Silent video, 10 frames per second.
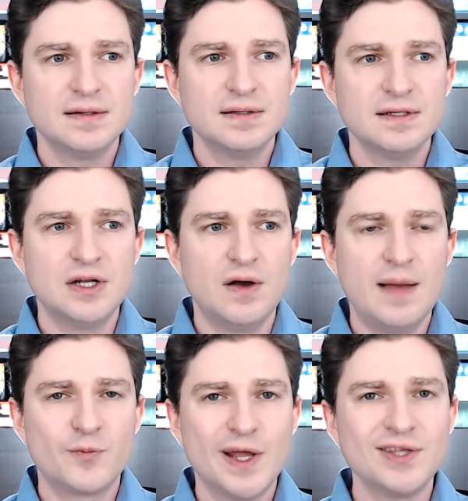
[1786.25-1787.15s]

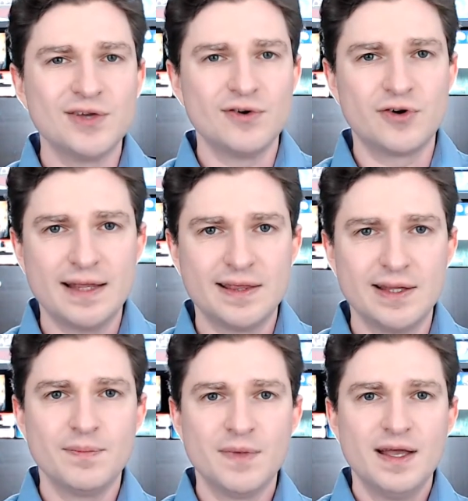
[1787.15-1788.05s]
I'm regular at
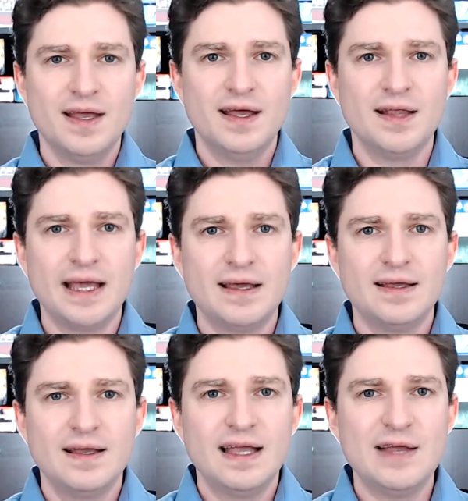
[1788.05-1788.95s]
them. Like,
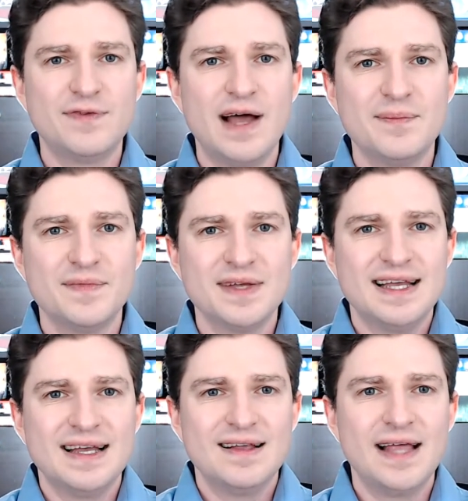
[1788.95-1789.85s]
if I'm
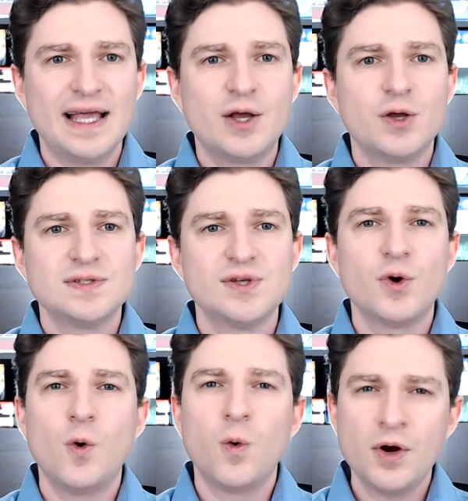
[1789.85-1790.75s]
like, so
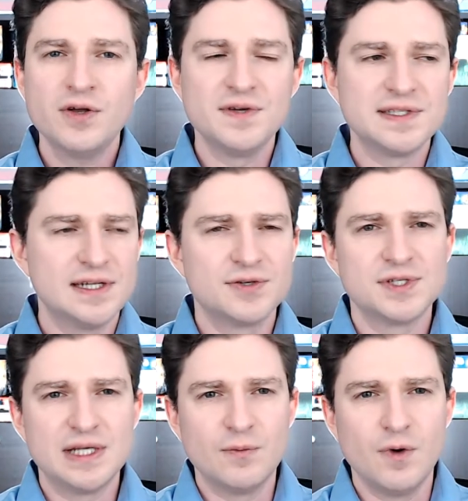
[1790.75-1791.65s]
Quirkle was an
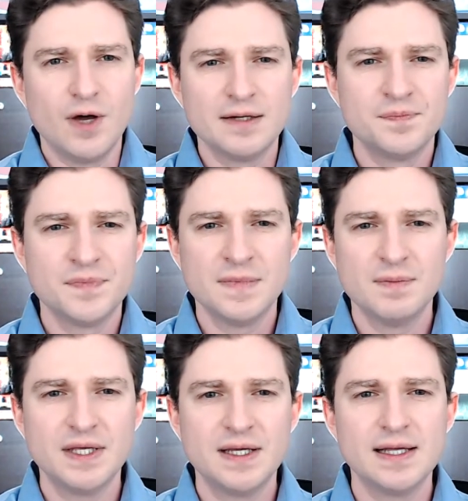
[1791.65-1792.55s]
interesting one
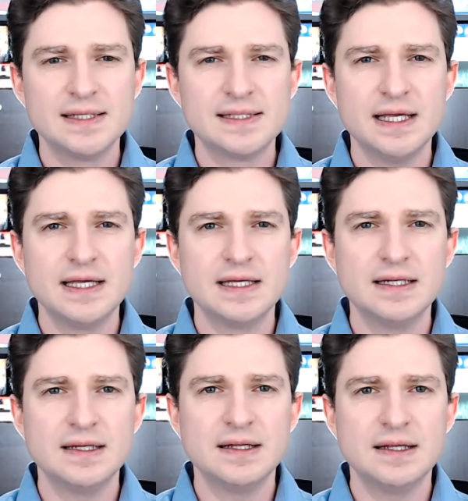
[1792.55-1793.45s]
because
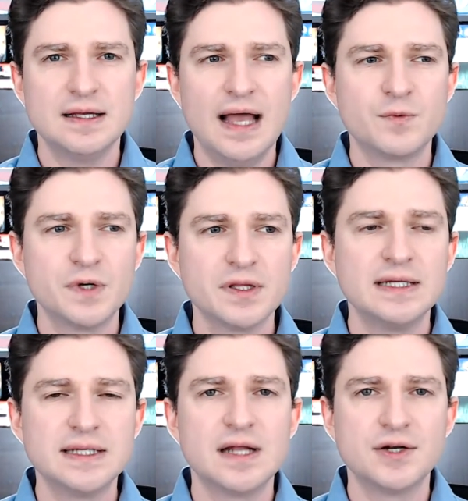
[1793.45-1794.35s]
I really
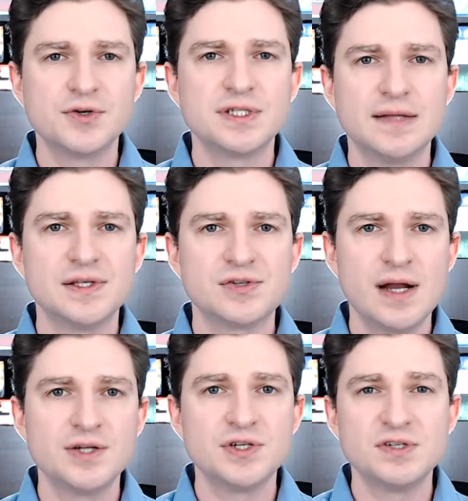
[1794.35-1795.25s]
did understand the
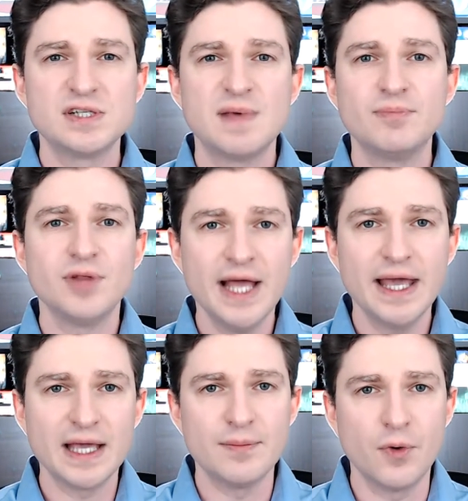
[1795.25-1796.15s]
strategy just by
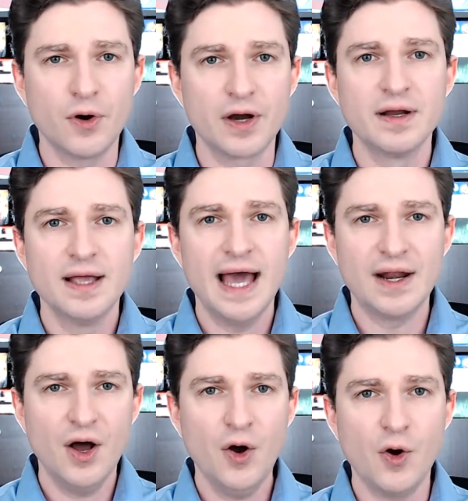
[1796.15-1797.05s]
playing it more at
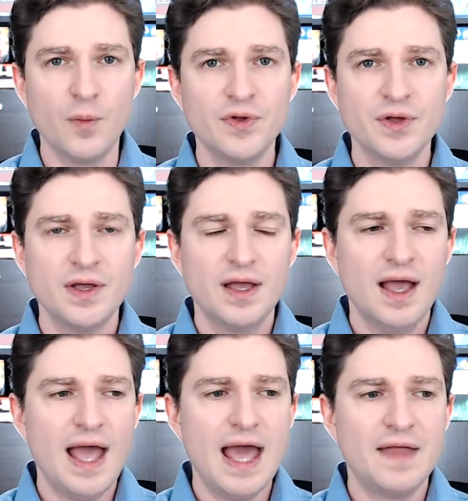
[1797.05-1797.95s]
home.
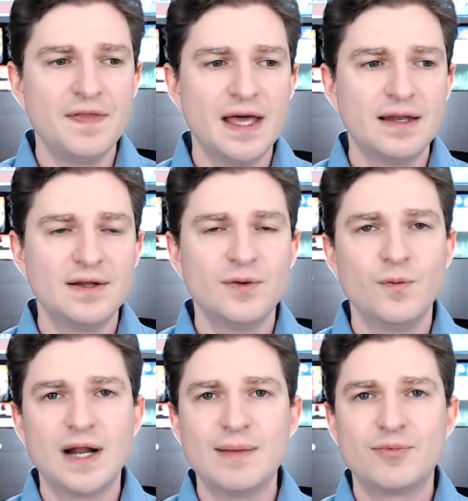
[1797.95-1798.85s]
And then
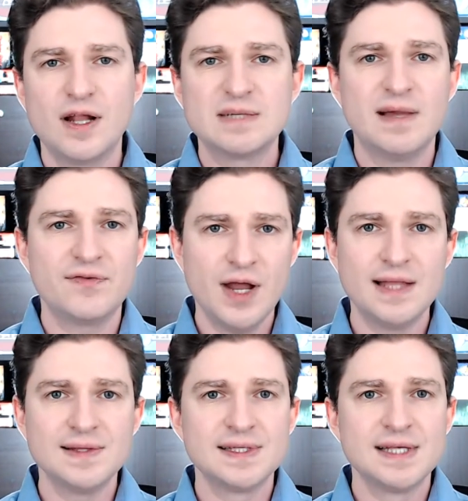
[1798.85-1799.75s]
when I brought it to my
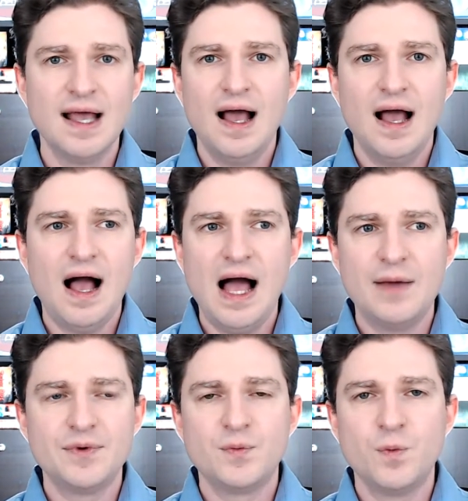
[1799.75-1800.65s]
friends, I
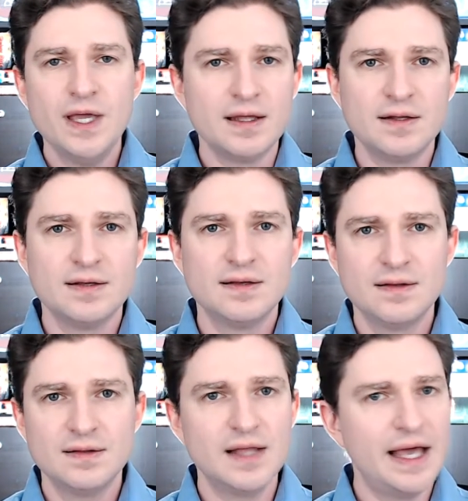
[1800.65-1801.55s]
would win
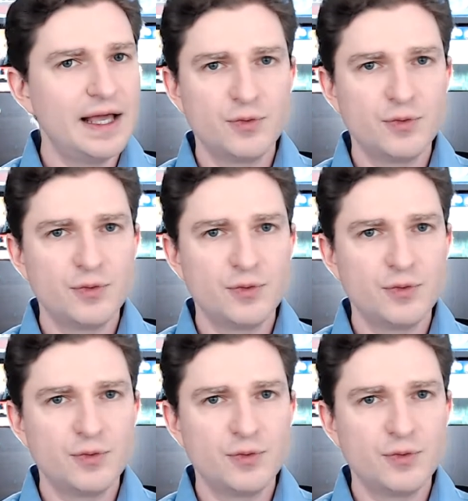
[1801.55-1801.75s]
like 3